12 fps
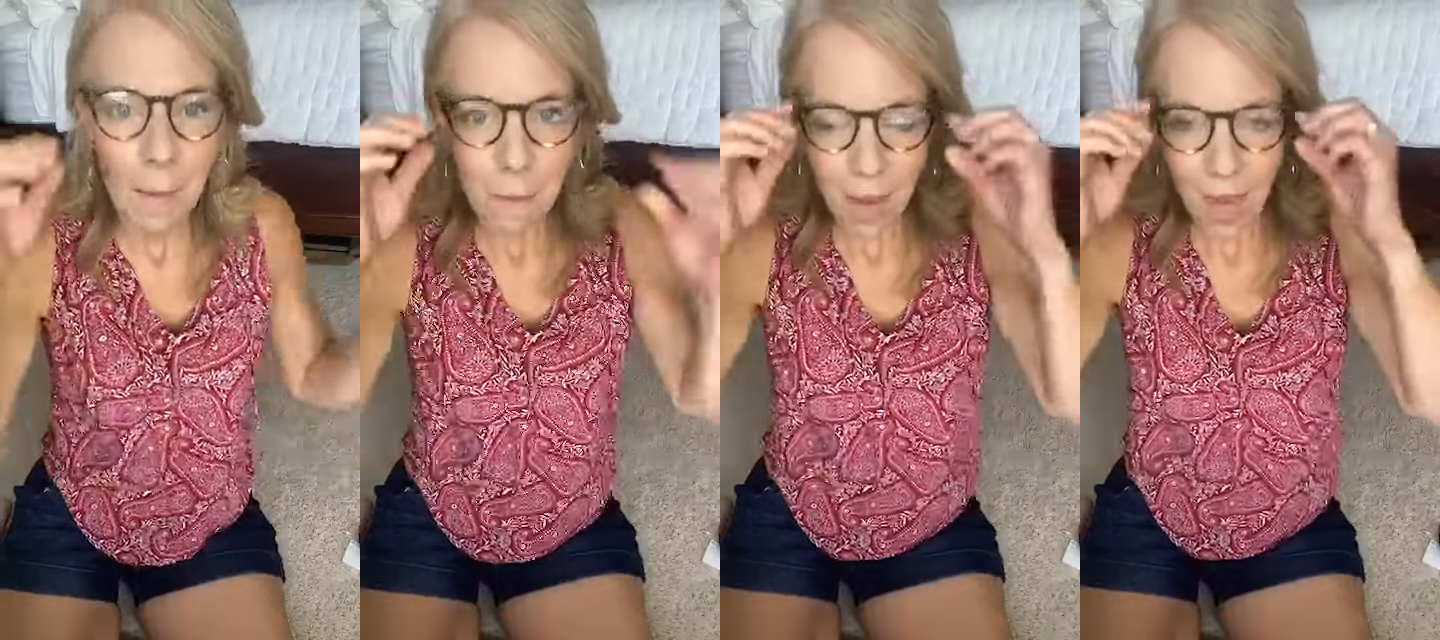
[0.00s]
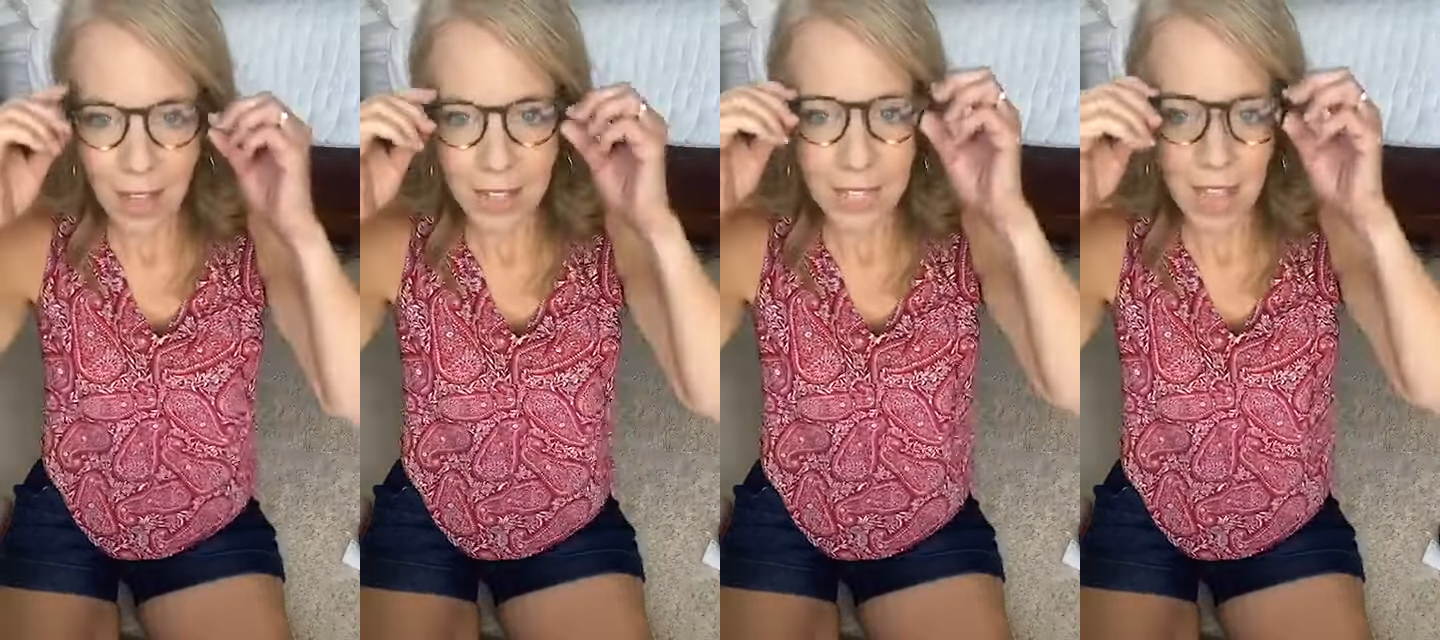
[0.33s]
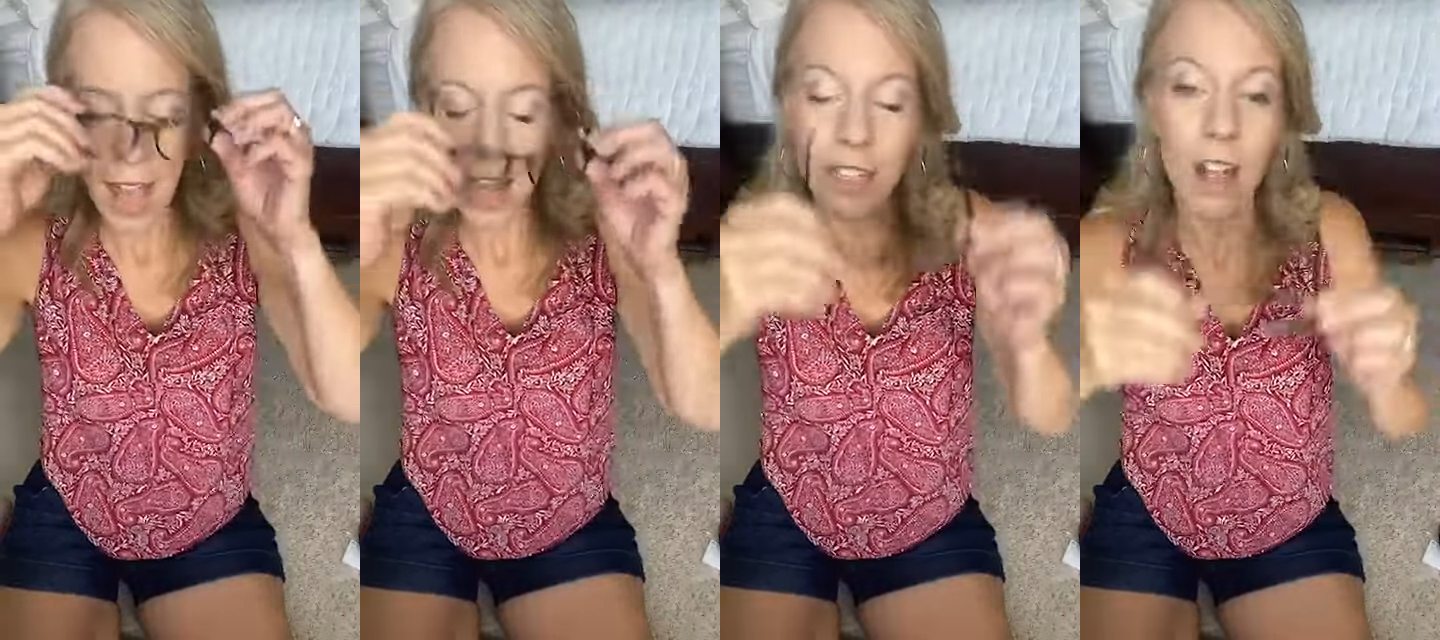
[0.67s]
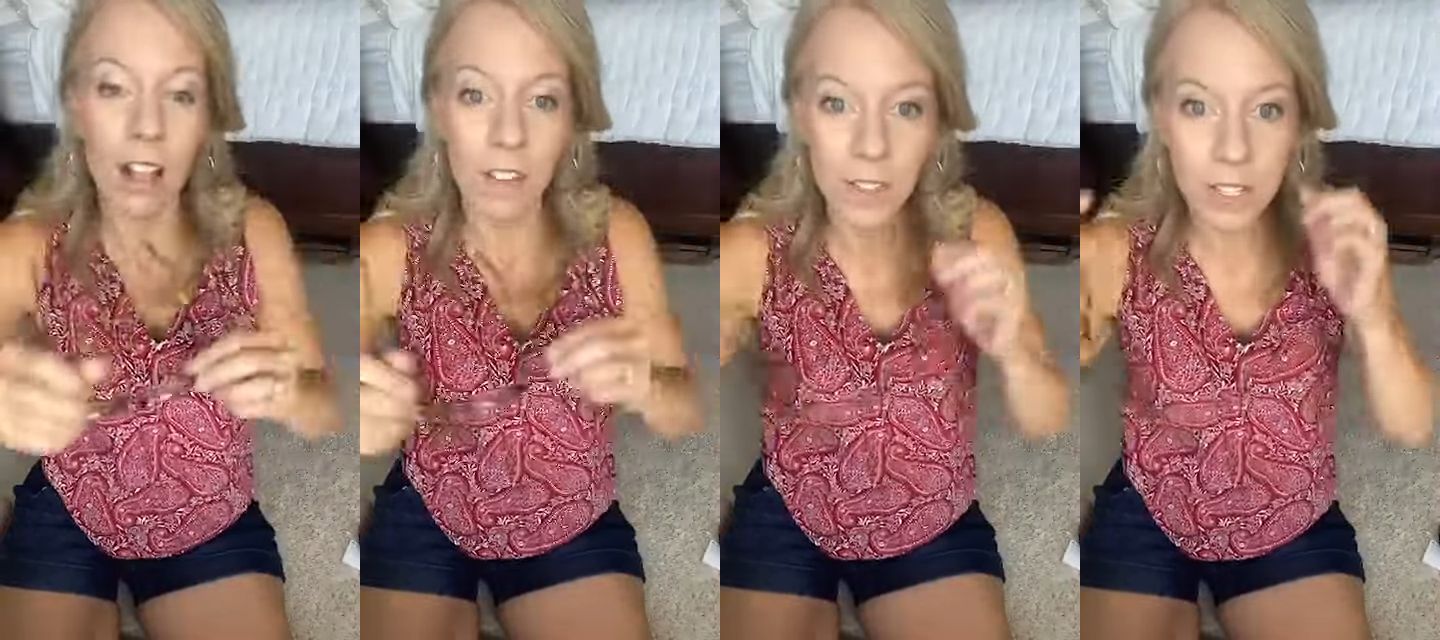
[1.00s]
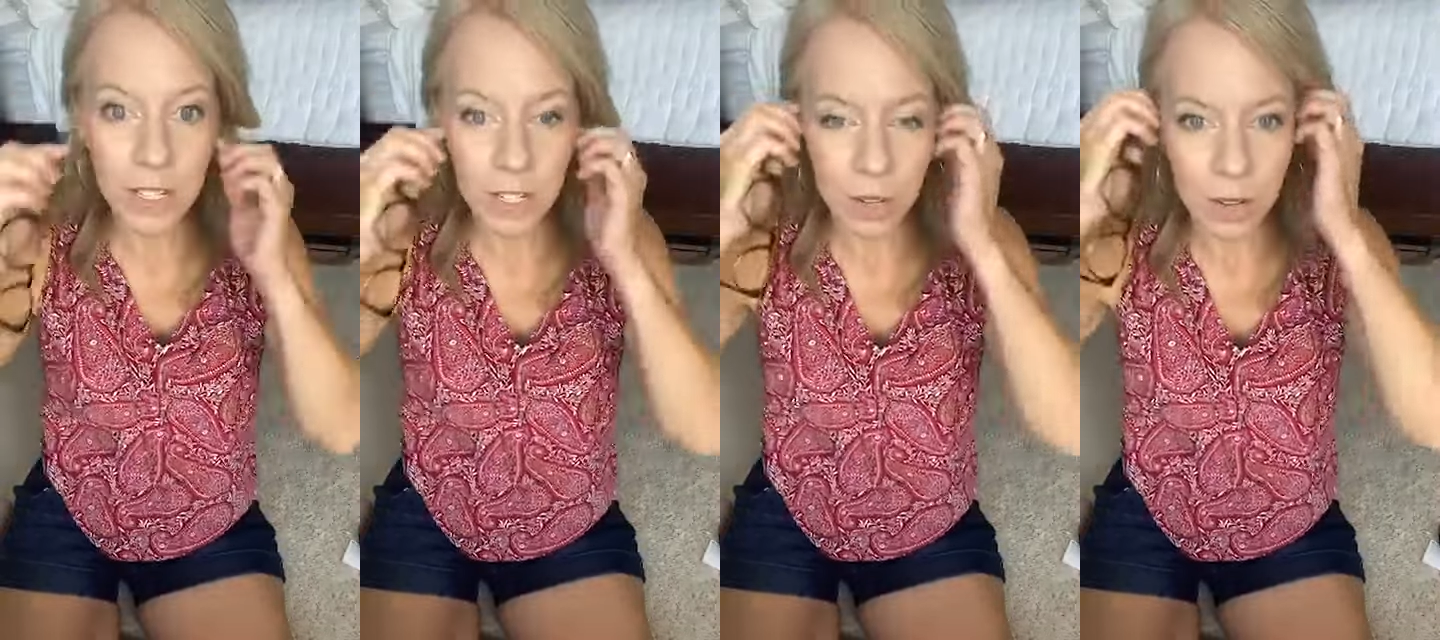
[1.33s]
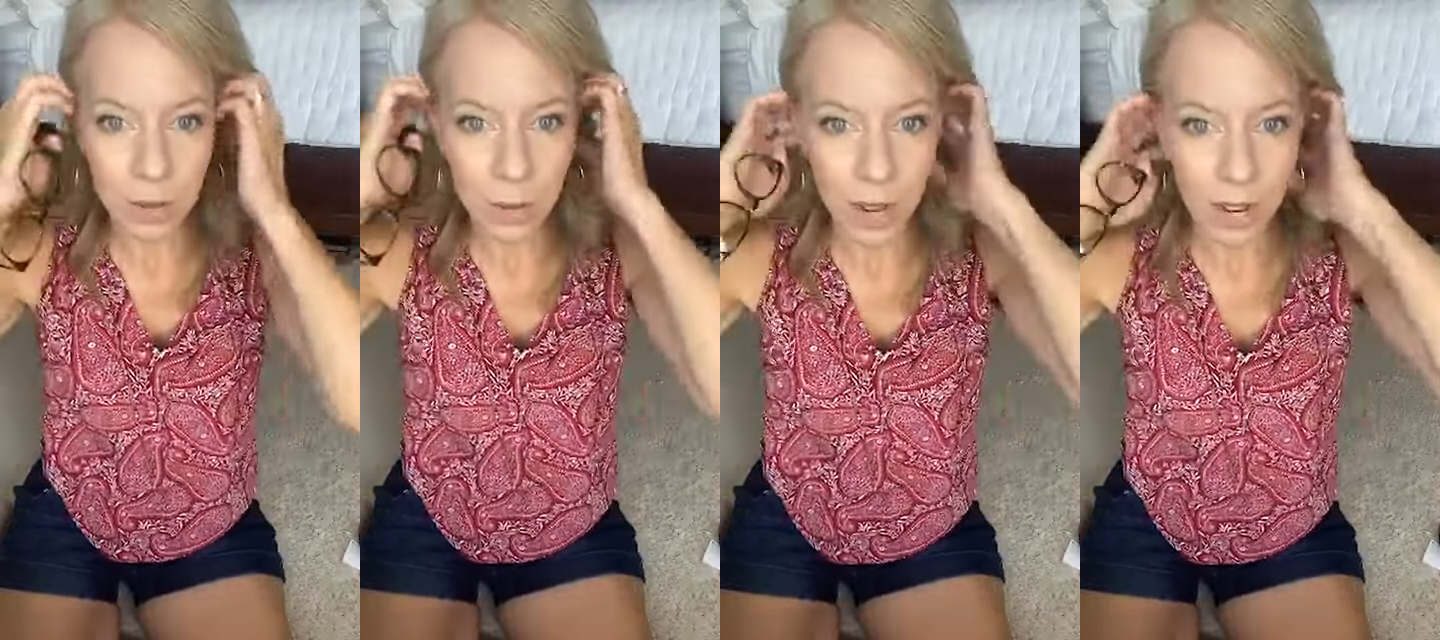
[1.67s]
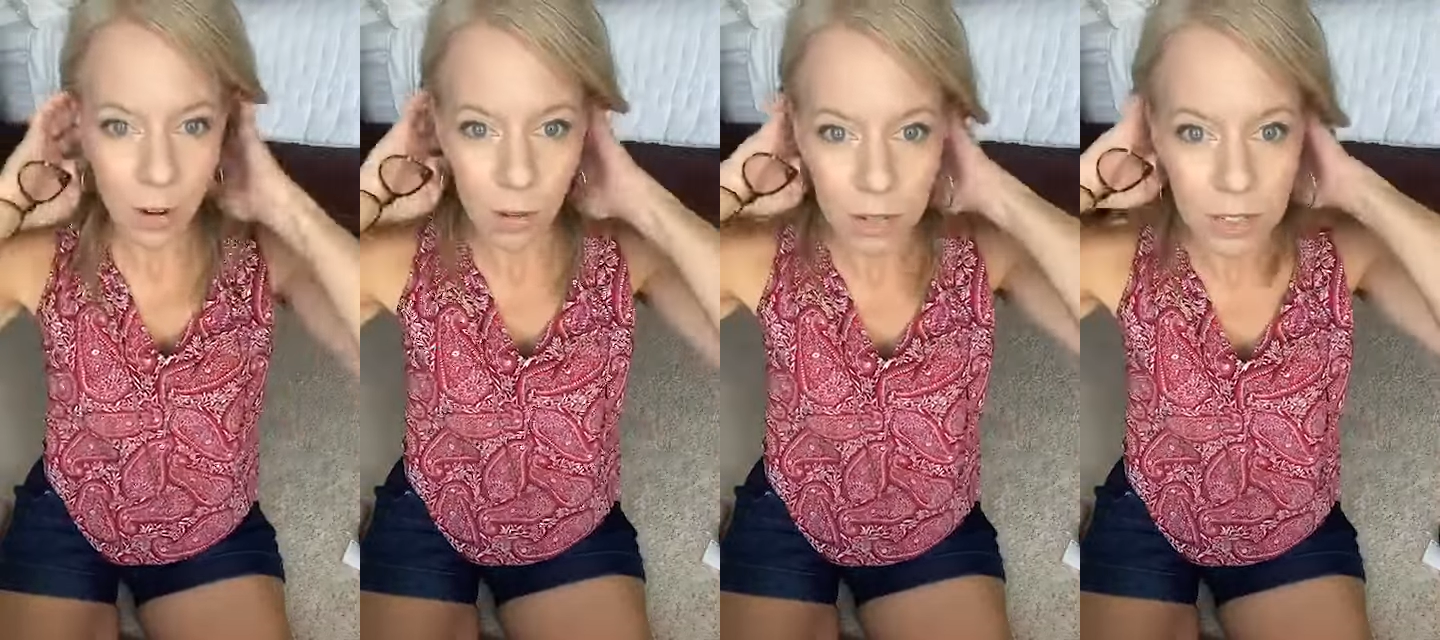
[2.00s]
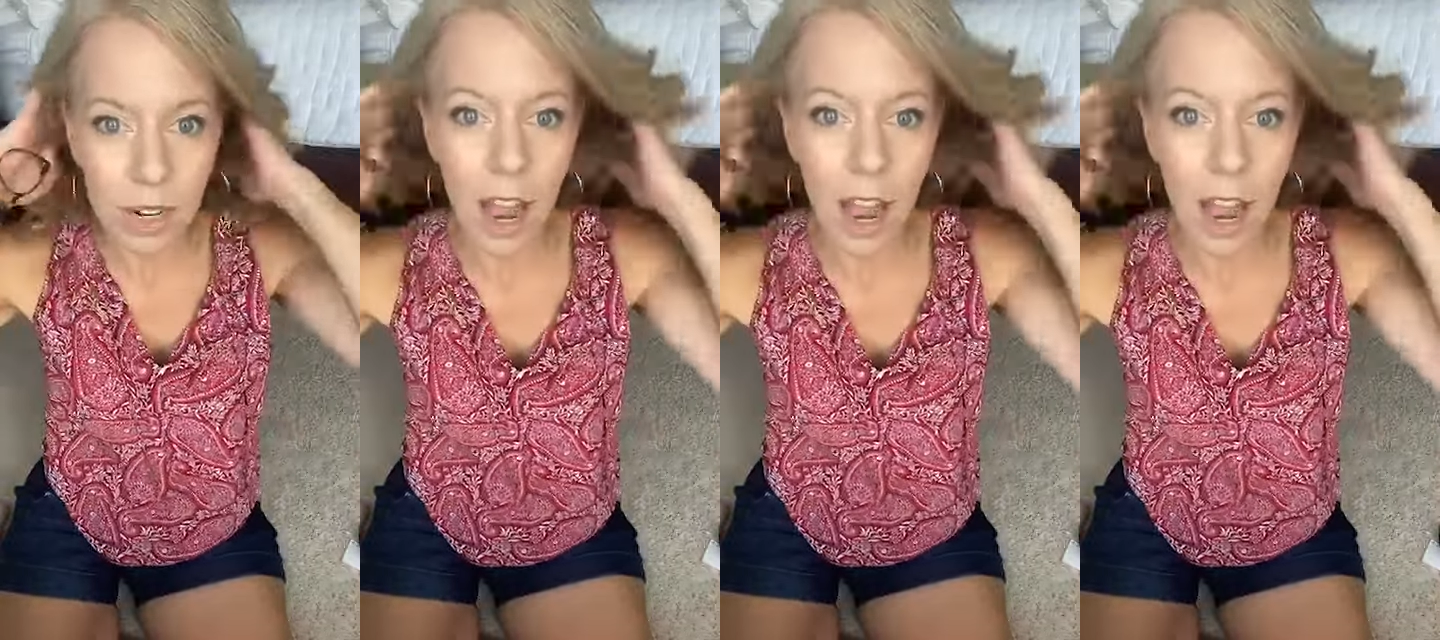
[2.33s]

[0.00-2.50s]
But as all of us do, as we're getting older,